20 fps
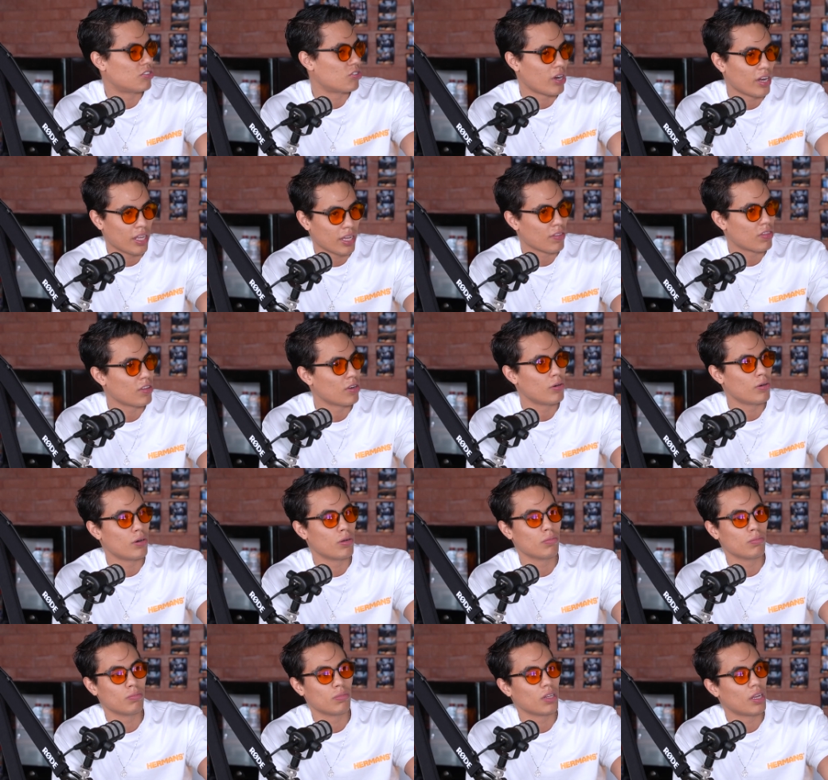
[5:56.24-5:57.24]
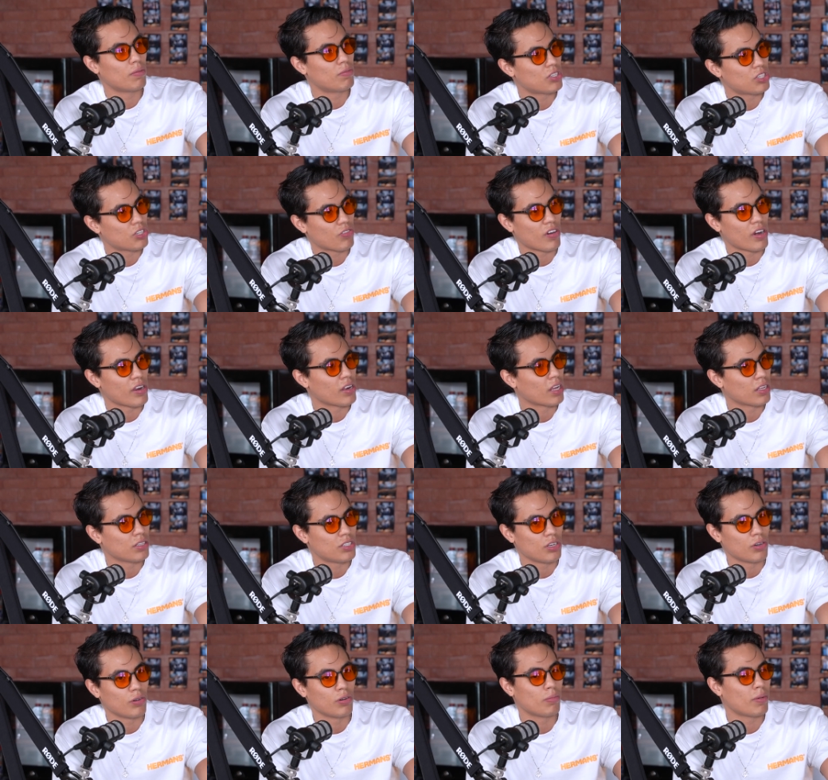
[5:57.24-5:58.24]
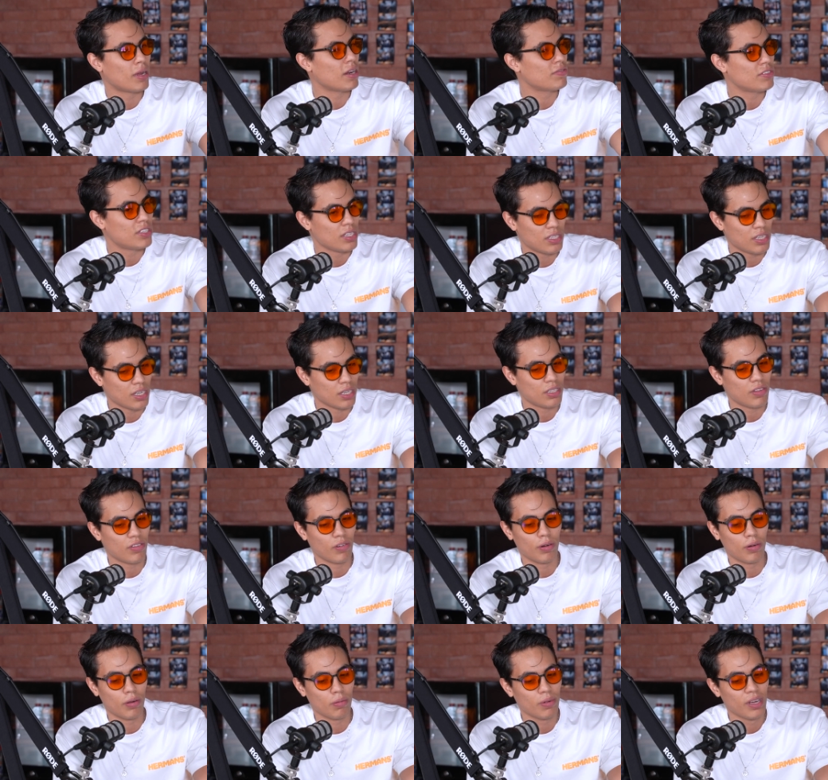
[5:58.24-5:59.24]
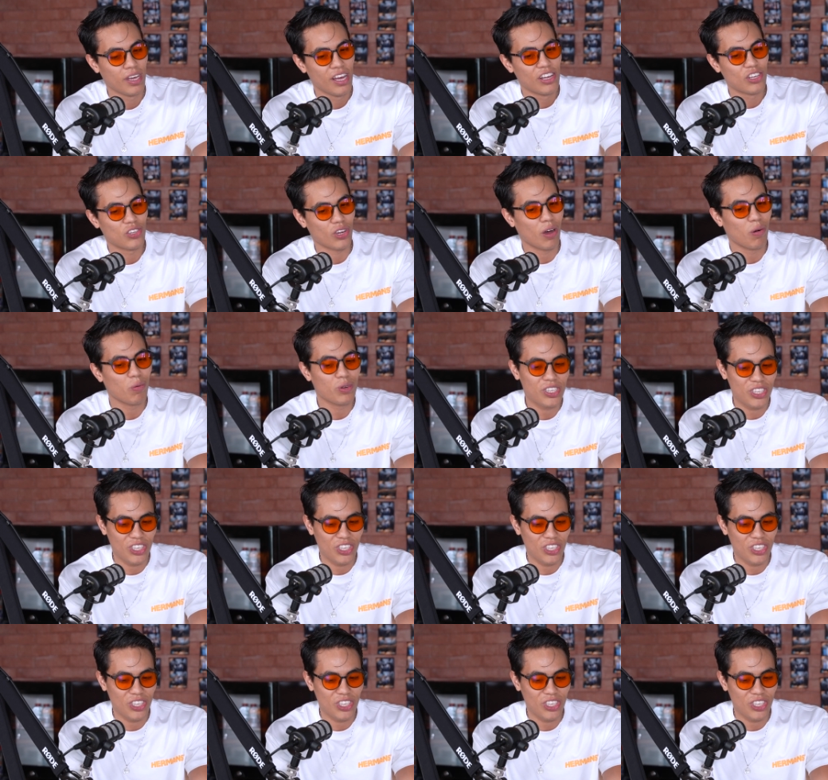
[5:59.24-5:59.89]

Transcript: trading Ethereum, leverage trading Ethereum, NFTs in Ethereum. So I always